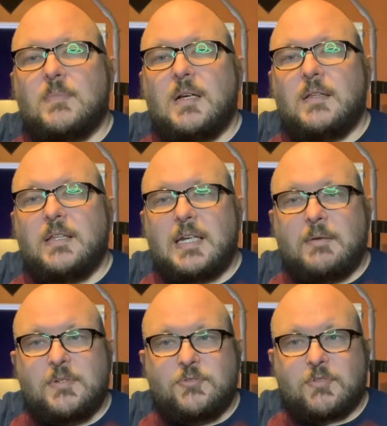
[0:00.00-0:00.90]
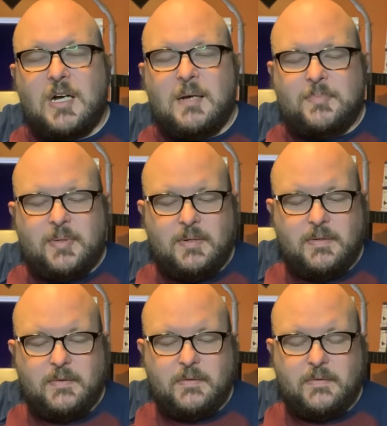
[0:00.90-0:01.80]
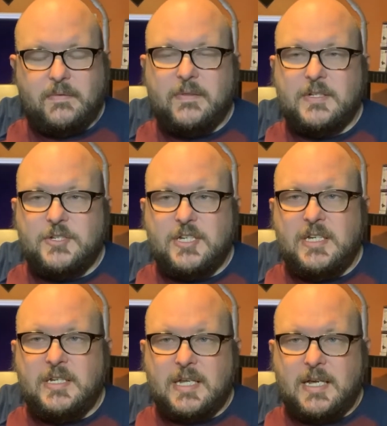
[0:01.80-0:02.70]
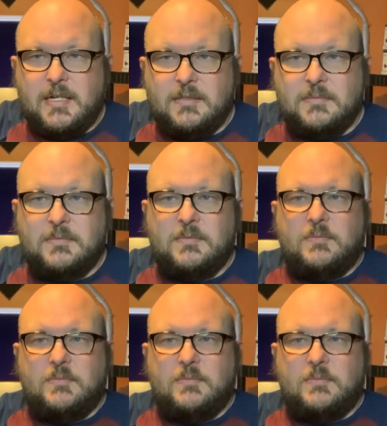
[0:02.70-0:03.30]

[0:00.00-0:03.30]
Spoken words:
then I would drop the G down,